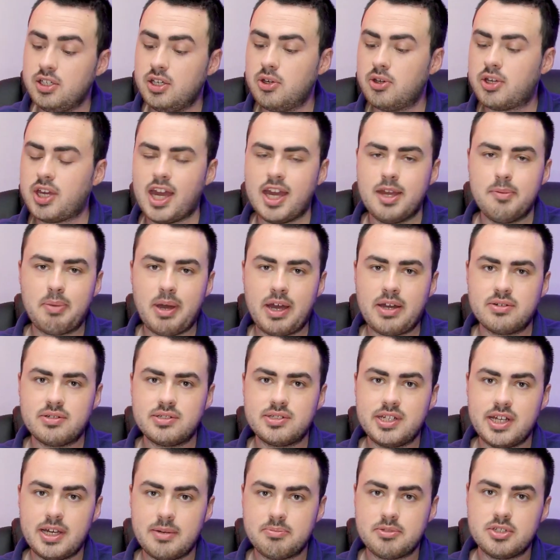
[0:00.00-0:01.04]
UK
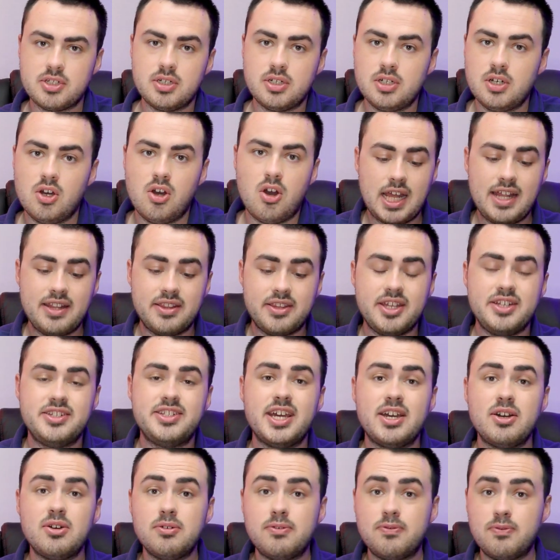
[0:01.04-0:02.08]
power adapter and the Dell